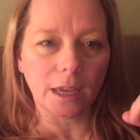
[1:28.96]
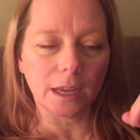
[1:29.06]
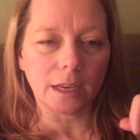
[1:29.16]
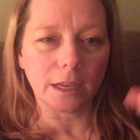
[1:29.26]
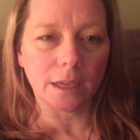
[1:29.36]

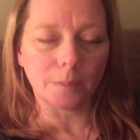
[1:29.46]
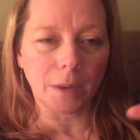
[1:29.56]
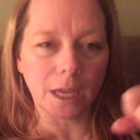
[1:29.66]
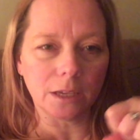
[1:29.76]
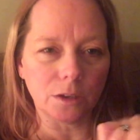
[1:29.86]
in a
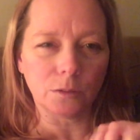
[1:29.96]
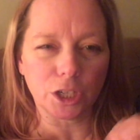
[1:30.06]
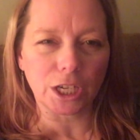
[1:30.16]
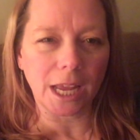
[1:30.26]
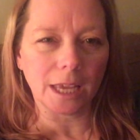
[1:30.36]
mug. You don't
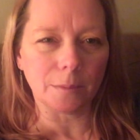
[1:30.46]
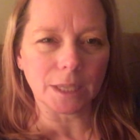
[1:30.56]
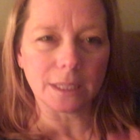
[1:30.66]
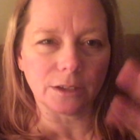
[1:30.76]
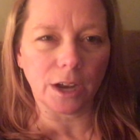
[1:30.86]
shake it,
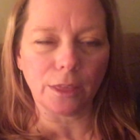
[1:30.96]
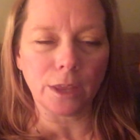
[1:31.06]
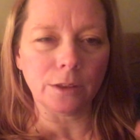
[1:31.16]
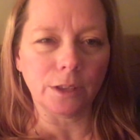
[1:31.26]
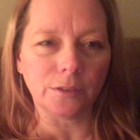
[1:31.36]
mix it, or
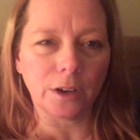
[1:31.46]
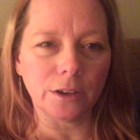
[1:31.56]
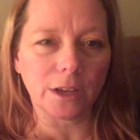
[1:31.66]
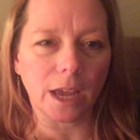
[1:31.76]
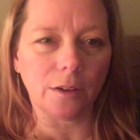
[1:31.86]
anything. You leave it on
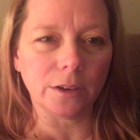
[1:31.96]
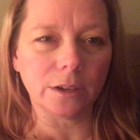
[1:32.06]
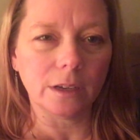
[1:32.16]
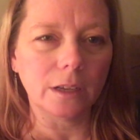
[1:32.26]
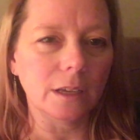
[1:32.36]
your
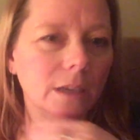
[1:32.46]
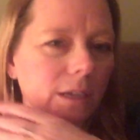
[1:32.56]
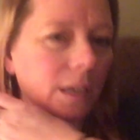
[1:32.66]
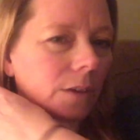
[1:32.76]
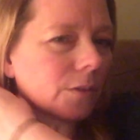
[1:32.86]
counter. It
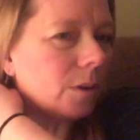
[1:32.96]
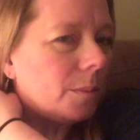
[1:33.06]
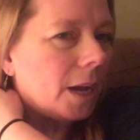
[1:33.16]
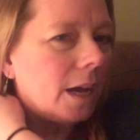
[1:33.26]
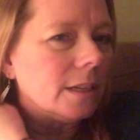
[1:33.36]
can never go
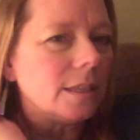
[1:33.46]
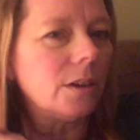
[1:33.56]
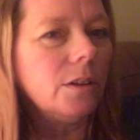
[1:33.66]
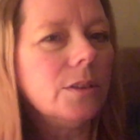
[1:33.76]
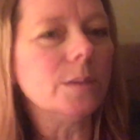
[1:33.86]
bad. It's
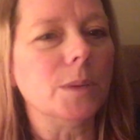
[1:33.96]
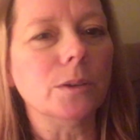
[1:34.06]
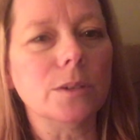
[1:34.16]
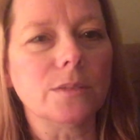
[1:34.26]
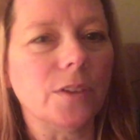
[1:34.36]
got all those
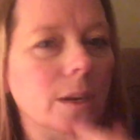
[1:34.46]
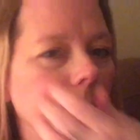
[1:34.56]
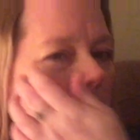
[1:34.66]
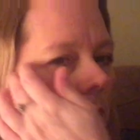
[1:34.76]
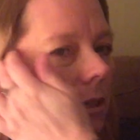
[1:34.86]
minerals and
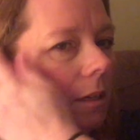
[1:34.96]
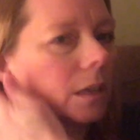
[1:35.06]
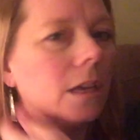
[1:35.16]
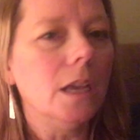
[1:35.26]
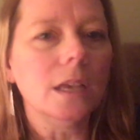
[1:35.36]
vitamins in it.
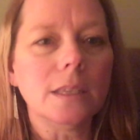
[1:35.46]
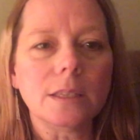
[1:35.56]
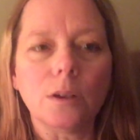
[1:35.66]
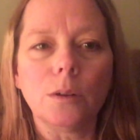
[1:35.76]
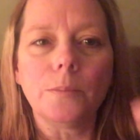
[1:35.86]

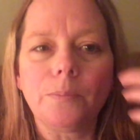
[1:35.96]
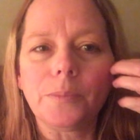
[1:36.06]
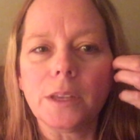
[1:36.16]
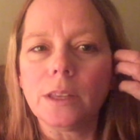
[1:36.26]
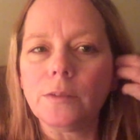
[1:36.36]
So
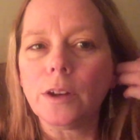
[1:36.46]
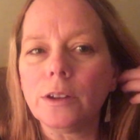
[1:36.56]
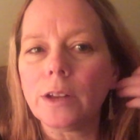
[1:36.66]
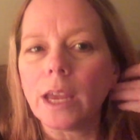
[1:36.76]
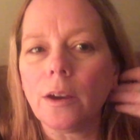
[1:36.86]
you leave it
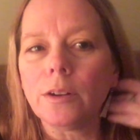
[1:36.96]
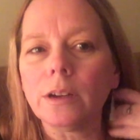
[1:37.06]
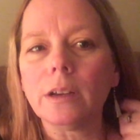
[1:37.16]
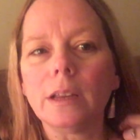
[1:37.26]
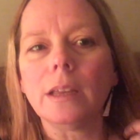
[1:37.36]
on your
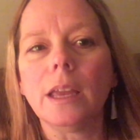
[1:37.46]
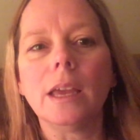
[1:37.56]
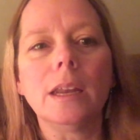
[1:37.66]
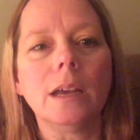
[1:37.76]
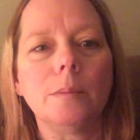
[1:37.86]
counter
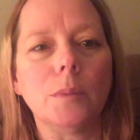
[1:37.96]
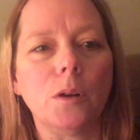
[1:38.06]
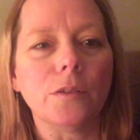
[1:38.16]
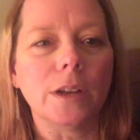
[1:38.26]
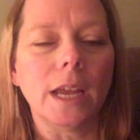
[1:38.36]
and
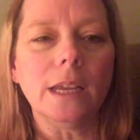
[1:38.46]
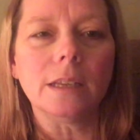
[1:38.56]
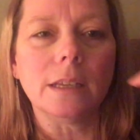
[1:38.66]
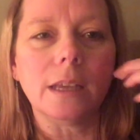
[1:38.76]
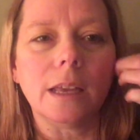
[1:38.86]
overnight,
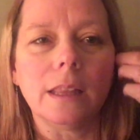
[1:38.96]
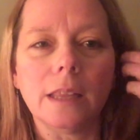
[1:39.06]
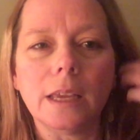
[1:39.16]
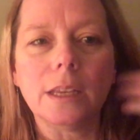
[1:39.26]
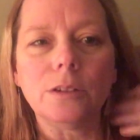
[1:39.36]

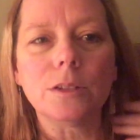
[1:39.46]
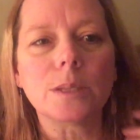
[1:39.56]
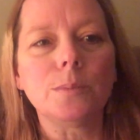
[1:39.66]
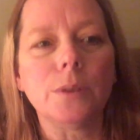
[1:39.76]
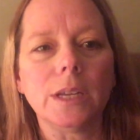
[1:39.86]
and then you
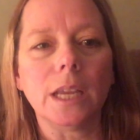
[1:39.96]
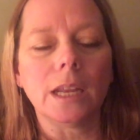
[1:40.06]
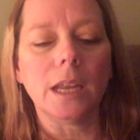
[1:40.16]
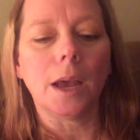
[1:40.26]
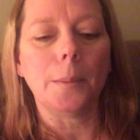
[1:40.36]
just put in